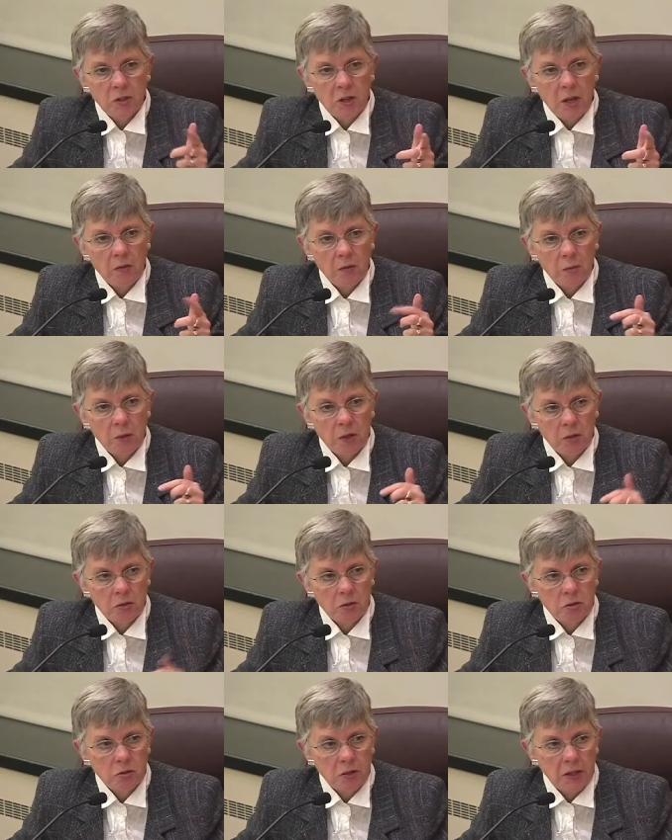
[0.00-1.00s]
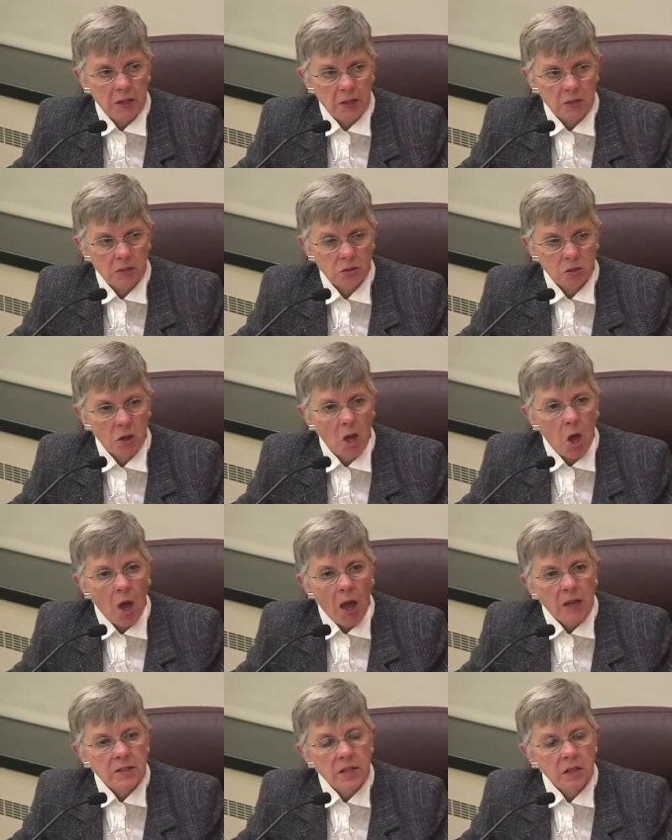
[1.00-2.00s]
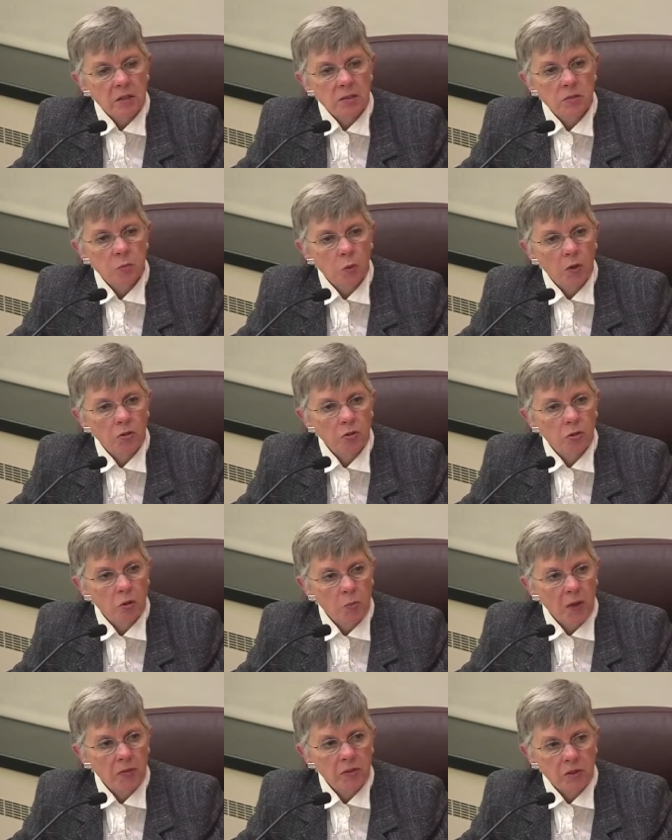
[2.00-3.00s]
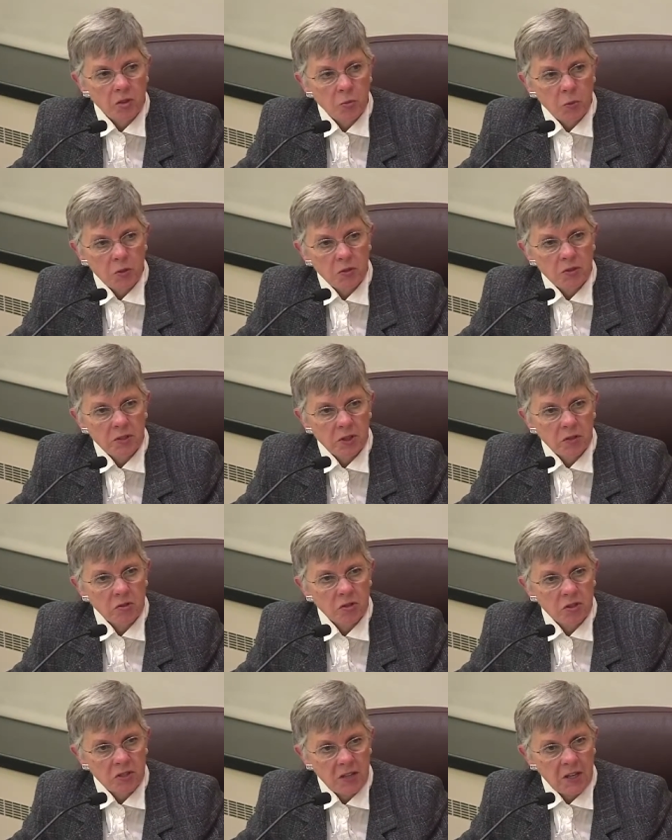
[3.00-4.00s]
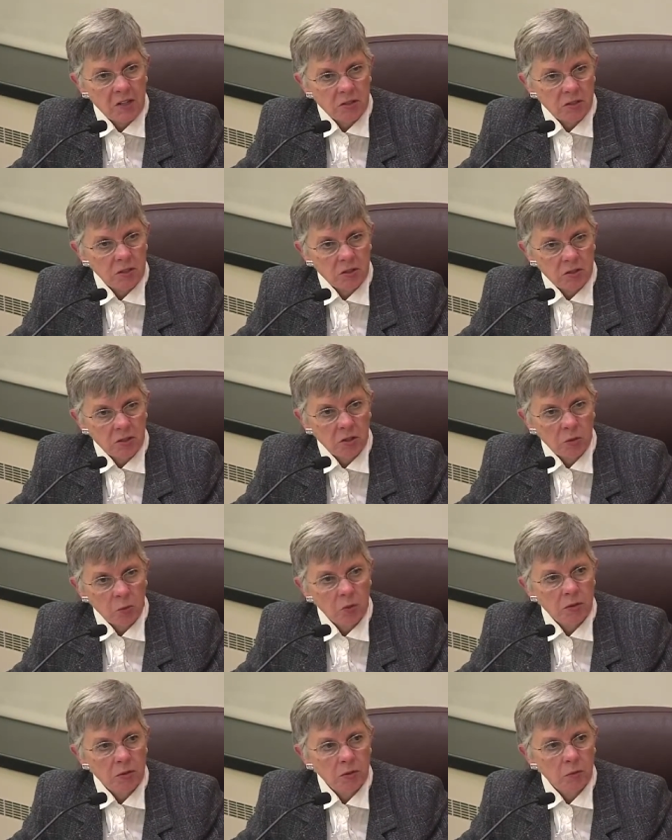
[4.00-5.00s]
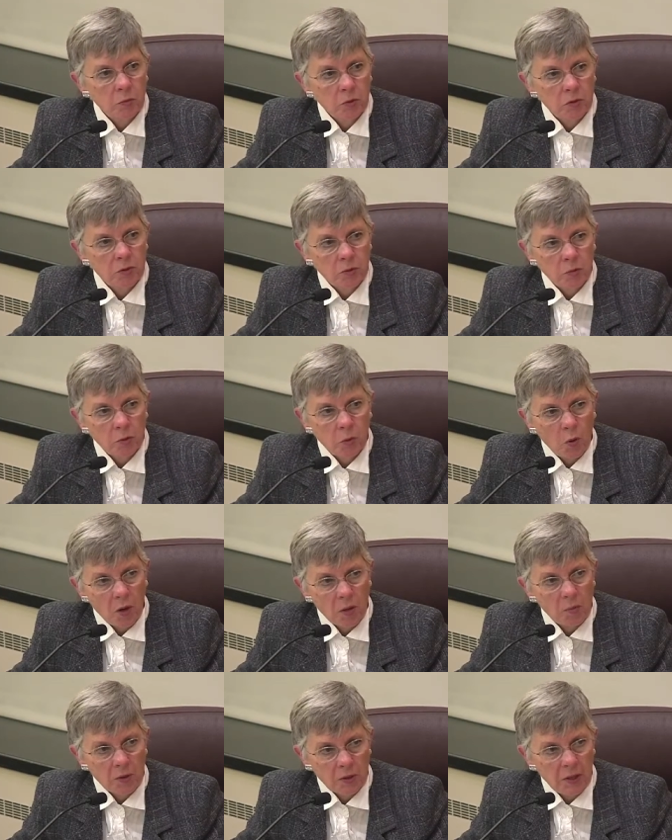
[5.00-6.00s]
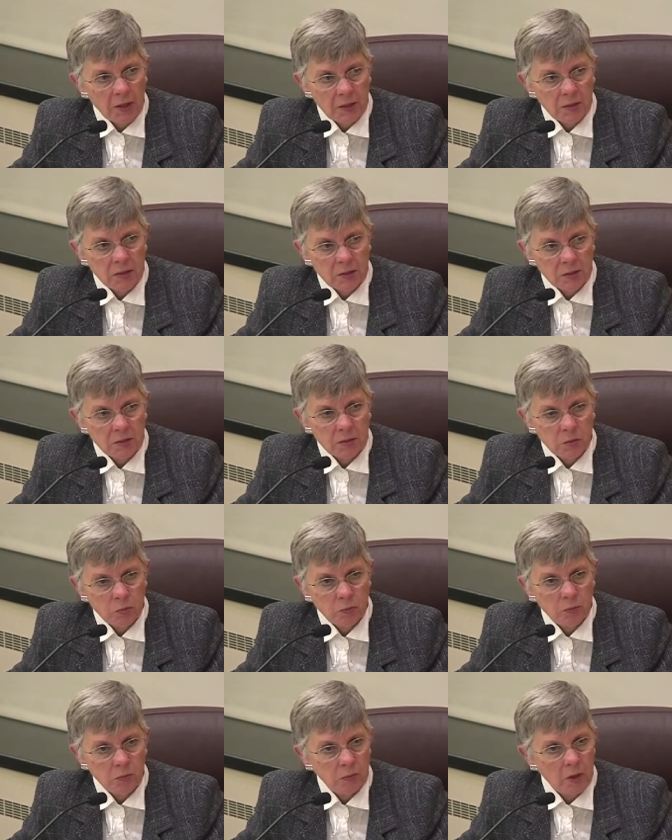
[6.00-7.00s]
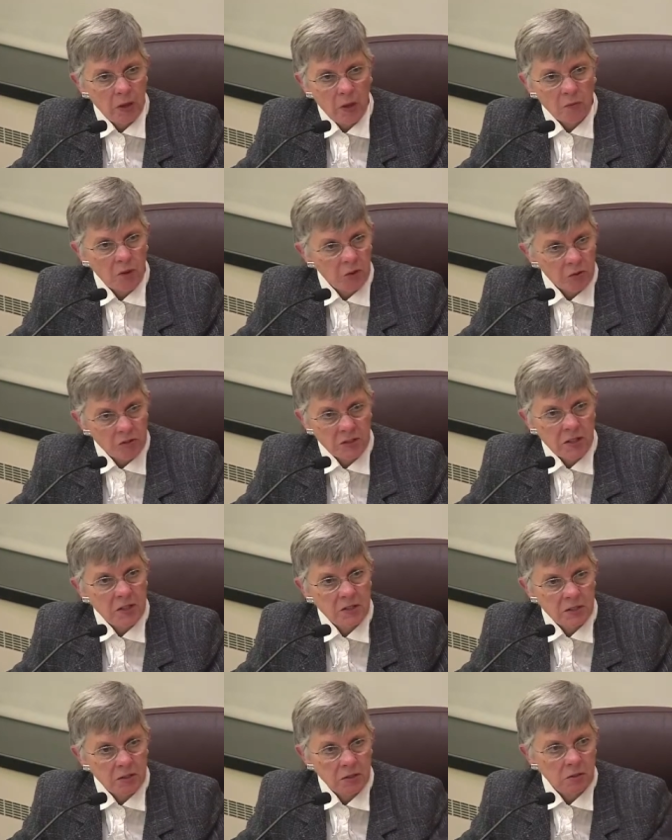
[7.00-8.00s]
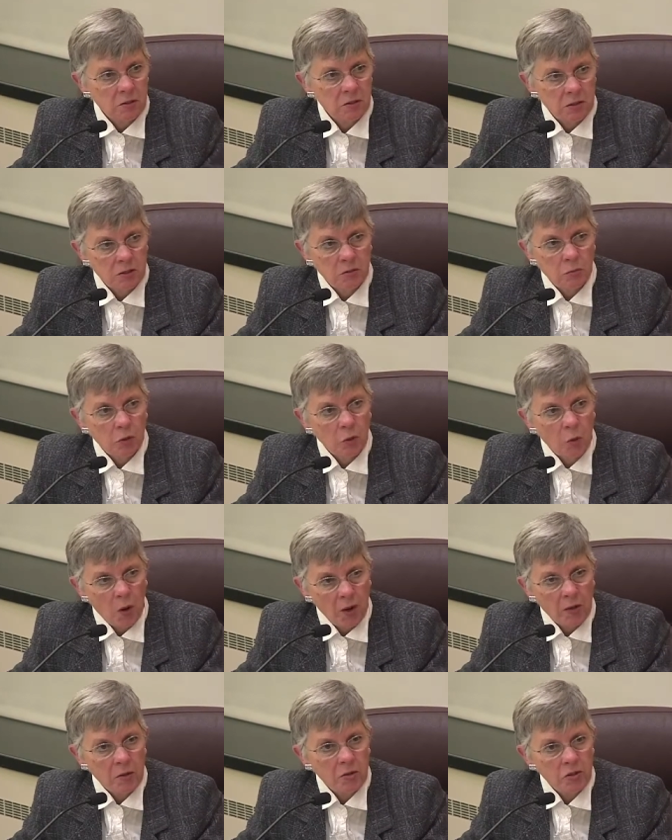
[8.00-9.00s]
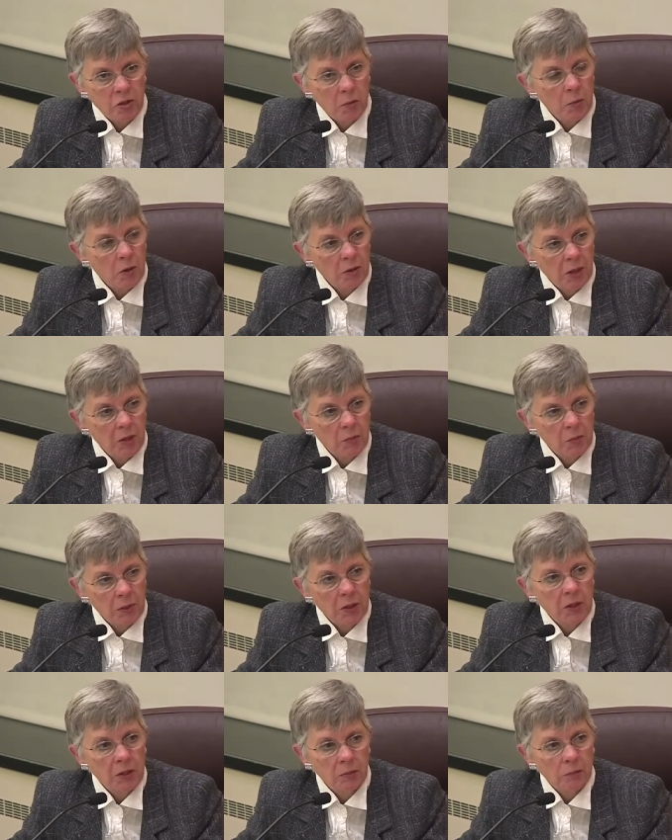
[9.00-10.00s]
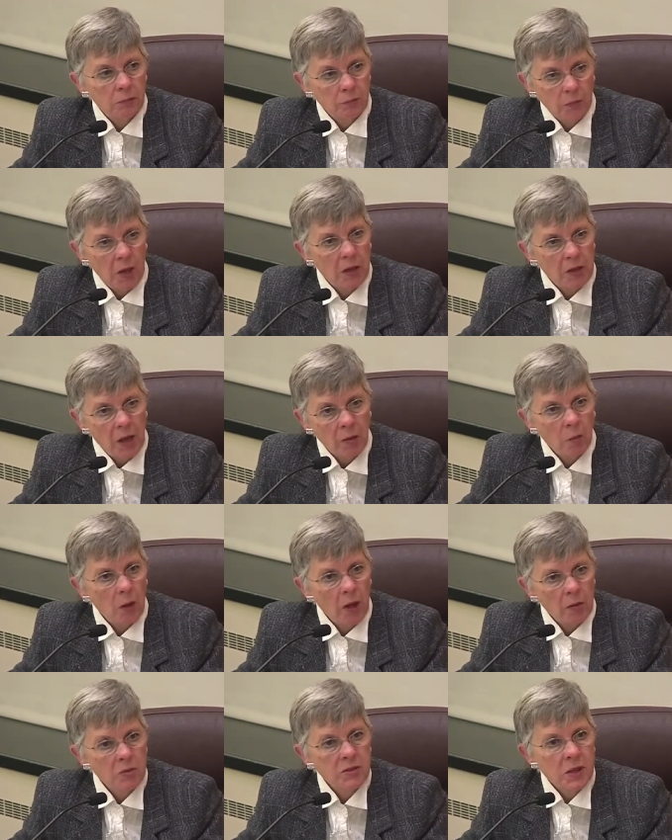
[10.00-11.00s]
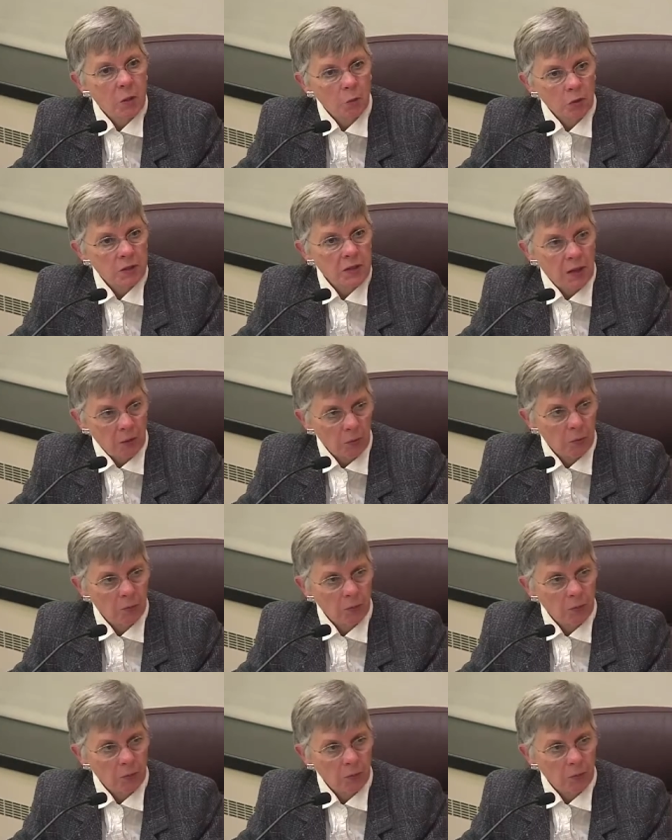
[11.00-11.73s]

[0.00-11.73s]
can have a minute or two to answer. Tell us what you know about the experience in other states in dealing with, with a requirement like this. Have other states required GMO labeling, and, and how, how has that worked out?